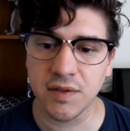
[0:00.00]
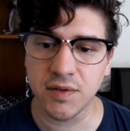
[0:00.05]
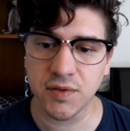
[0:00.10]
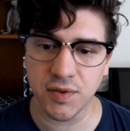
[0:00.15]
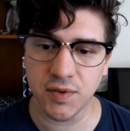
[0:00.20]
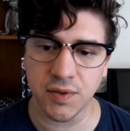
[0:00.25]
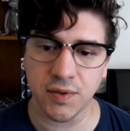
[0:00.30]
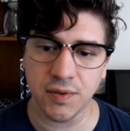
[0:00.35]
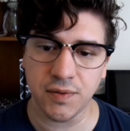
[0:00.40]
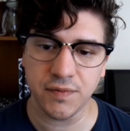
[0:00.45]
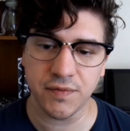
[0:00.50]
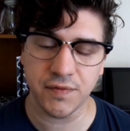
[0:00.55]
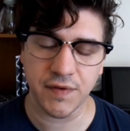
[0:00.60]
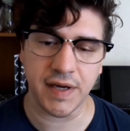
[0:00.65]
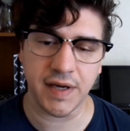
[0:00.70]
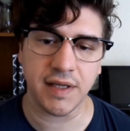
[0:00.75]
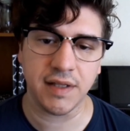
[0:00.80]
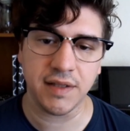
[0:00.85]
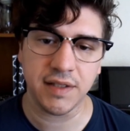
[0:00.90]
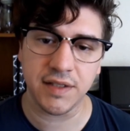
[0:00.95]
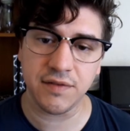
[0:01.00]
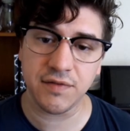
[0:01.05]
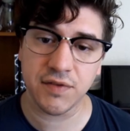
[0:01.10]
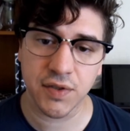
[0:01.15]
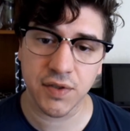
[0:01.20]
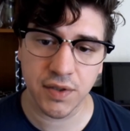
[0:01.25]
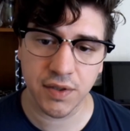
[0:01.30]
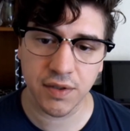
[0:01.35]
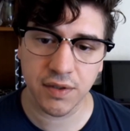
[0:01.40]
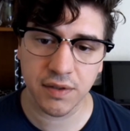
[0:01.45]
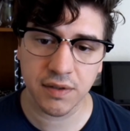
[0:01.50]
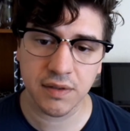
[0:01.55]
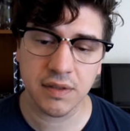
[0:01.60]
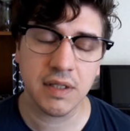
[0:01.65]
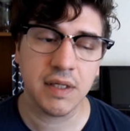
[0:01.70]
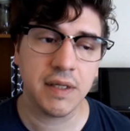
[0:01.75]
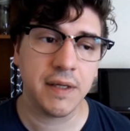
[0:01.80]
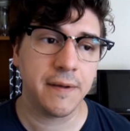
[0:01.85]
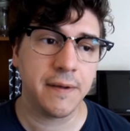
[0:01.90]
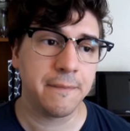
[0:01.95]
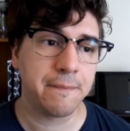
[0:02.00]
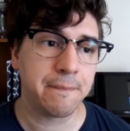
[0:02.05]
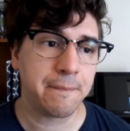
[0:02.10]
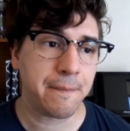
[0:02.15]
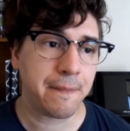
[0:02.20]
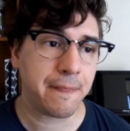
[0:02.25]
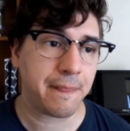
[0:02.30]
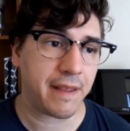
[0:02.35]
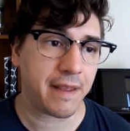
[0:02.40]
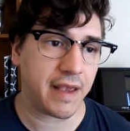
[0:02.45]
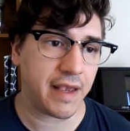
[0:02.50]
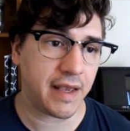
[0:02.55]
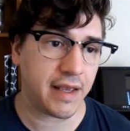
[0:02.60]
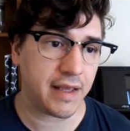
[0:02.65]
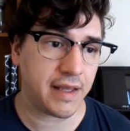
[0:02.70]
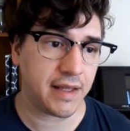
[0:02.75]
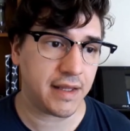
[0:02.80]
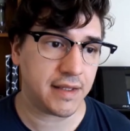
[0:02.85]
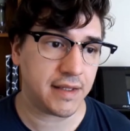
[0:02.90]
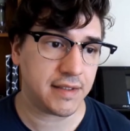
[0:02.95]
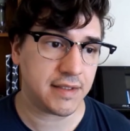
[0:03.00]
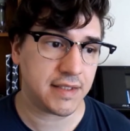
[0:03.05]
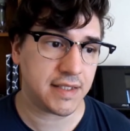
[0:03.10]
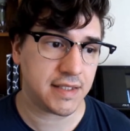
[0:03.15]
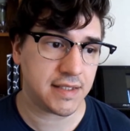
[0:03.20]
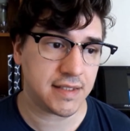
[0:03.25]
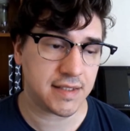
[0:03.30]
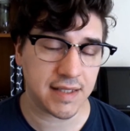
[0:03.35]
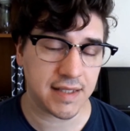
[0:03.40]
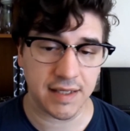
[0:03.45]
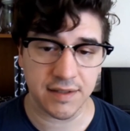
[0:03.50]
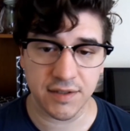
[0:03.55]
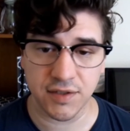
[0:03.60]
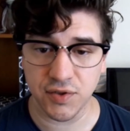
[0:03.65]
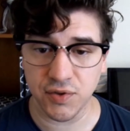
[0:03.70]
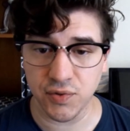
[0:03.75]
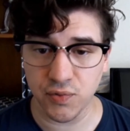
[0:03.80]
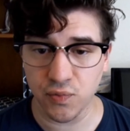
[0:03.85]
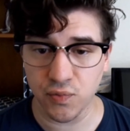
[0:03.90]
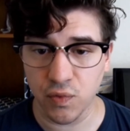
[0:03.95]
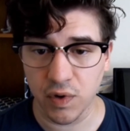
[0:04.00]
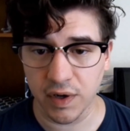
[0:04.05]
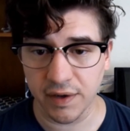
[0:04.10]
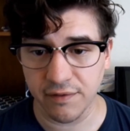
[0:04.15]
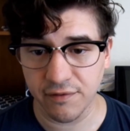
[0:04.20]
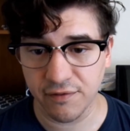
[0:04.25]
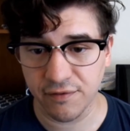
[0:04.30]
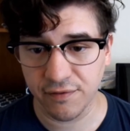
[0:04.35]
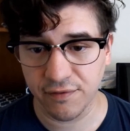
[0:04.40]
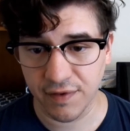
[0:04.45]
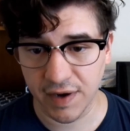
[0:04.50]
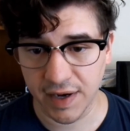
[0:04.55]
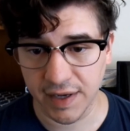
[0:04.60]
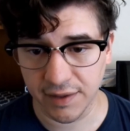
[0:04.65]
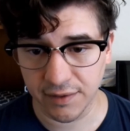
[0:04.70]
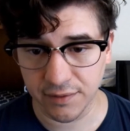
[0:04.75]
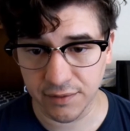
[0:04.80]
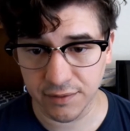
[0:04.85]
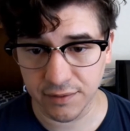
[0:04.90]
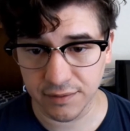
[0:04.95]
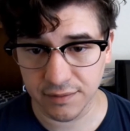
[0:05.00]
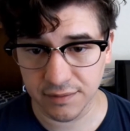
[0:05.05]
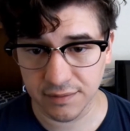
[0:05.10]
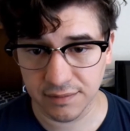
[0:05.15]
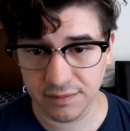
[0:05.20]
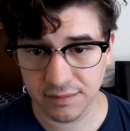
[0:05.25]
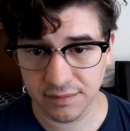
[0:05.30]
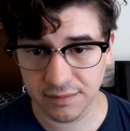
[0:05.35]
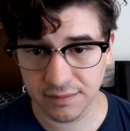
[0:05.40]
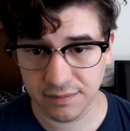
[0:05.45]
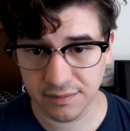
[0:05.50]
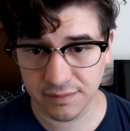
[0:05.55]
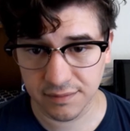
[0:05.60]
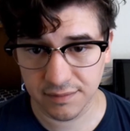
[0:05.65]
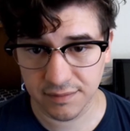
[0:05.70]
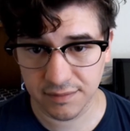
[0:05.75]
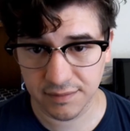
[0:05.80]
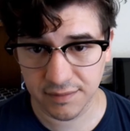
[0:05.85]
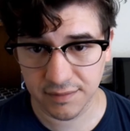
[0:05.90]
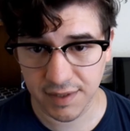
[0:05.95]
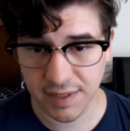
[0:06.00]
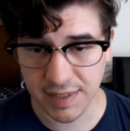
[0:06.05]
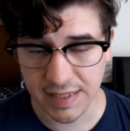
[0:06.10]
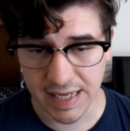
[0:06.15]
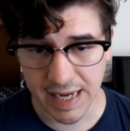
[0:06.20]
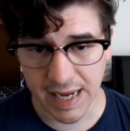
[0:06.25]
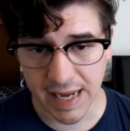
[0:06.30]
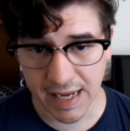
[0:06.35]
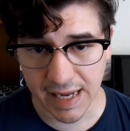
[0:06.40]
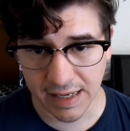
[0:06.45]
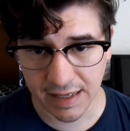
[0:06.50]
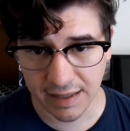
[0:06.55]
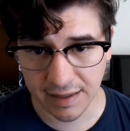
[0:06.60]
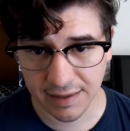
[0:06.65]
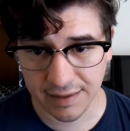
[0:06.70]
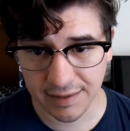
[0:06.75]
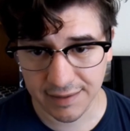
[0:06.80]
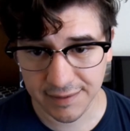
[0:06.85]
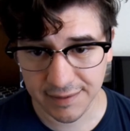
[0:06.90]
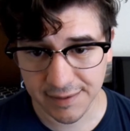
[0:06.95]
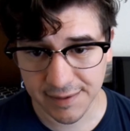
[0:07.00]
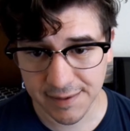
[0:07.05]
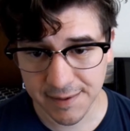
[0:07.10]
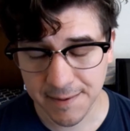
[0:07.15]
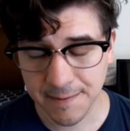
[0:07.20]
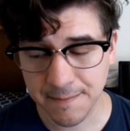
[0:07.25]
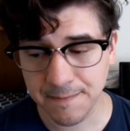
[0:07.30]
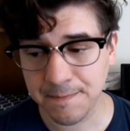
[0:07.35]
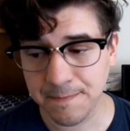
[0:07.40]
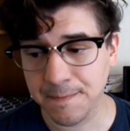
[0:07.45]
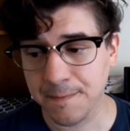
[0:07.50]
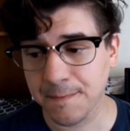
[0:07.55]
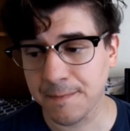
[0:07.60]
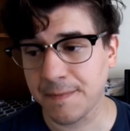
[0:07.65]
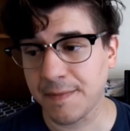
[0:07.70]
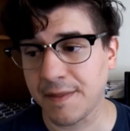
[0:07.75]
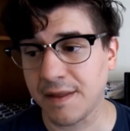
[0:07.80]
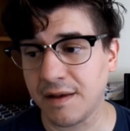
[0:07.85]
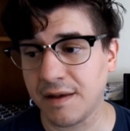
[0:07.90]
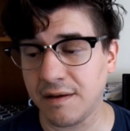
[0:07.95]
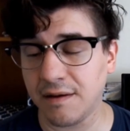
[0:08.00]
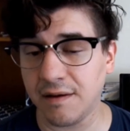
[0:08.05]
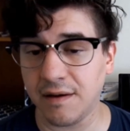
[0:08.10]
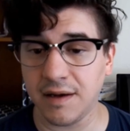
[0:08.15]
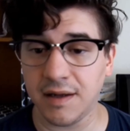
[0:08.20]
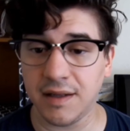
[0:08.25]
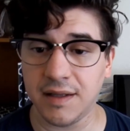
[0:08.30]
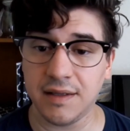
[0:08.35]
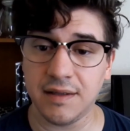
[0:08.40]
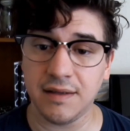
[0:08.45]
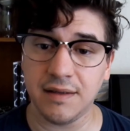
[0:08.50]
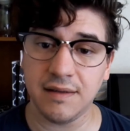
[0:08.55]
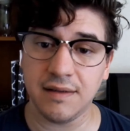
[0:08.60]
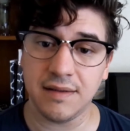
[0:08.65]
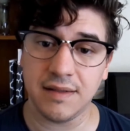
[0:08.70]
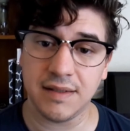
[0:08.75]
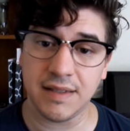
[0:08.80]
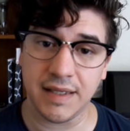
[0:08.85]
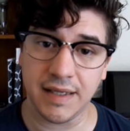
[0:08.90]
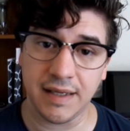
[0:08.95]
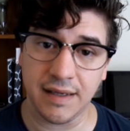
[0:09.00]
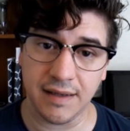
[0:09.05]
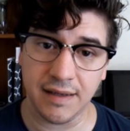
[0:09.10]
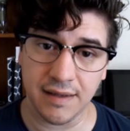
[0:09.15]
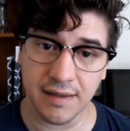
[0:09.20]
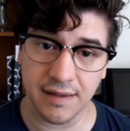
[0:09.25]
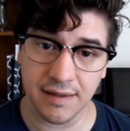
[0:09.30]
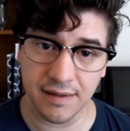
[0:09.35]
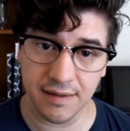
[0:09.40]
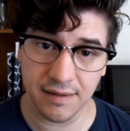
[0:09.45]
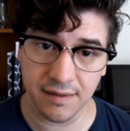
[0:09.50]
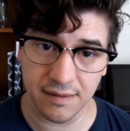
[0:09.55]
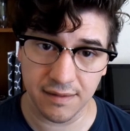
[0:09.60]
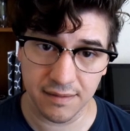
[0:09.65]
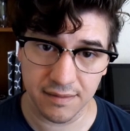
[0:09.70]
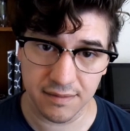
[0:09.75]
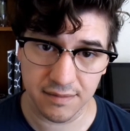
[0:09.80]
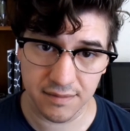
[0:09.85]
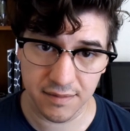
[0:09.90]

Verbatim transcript: So Frank leaves her and he decides to do one final attack on a